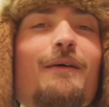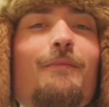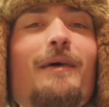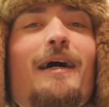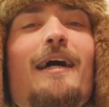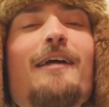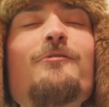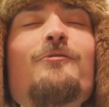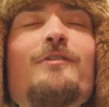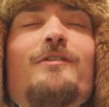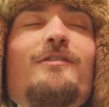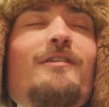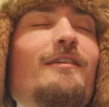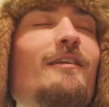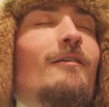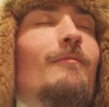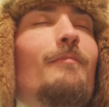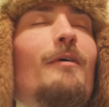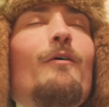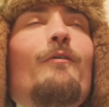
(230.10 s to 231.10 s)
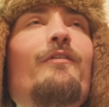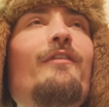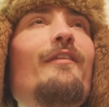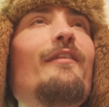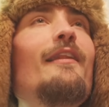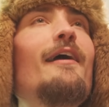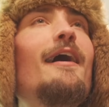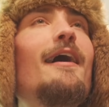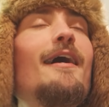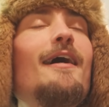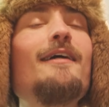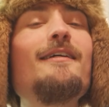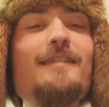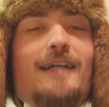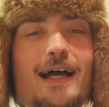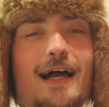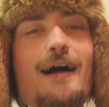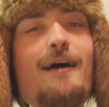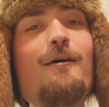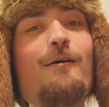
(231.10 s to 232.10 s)
the mattress, and they're both knocked
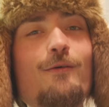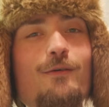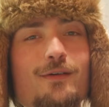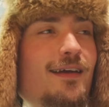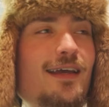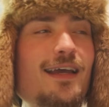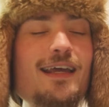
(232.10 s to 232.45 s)
out.